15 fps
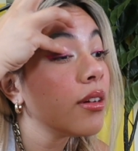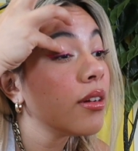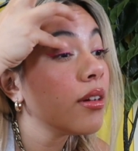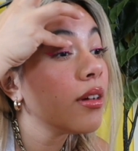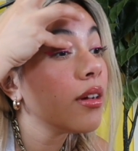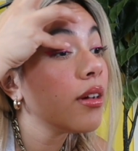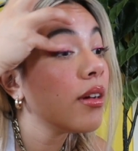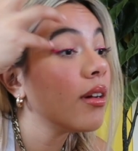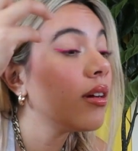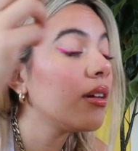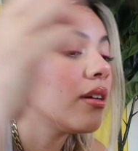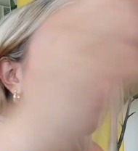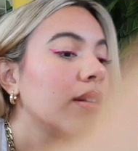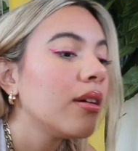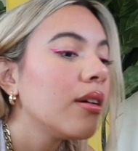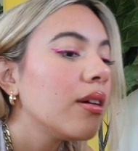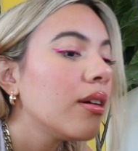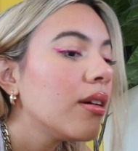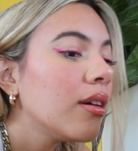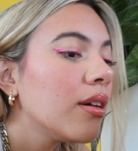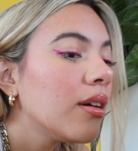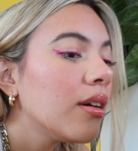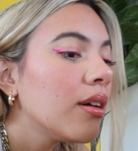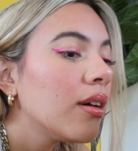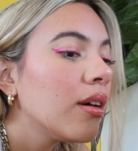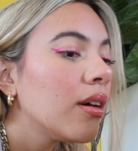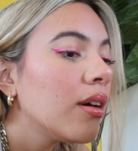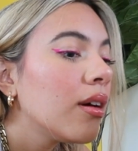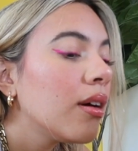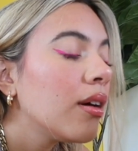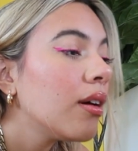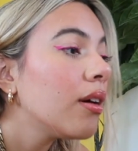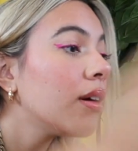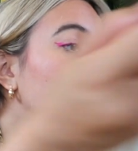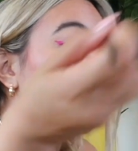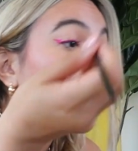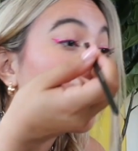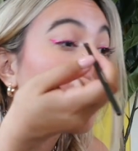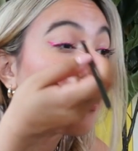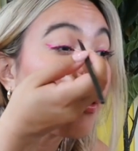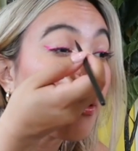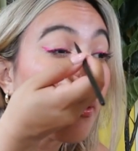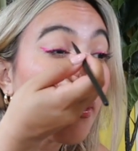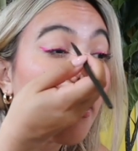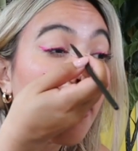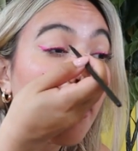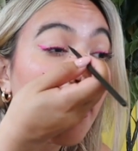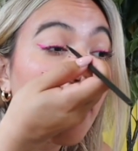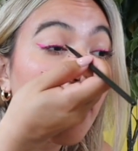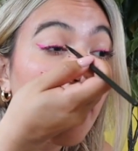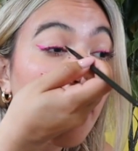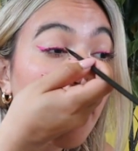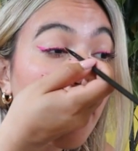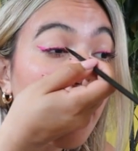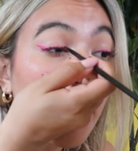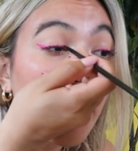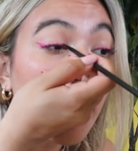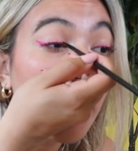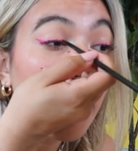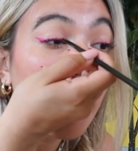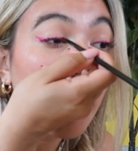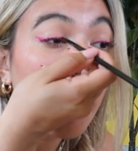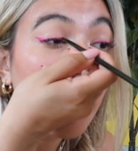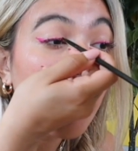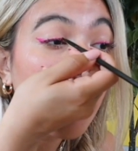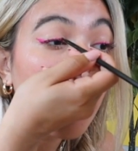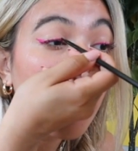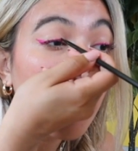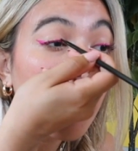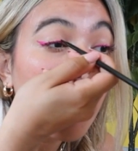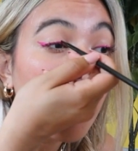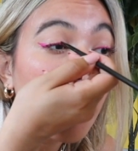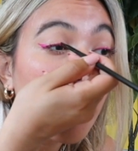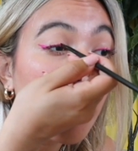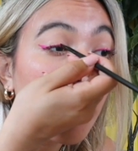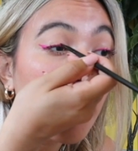Nothing is said.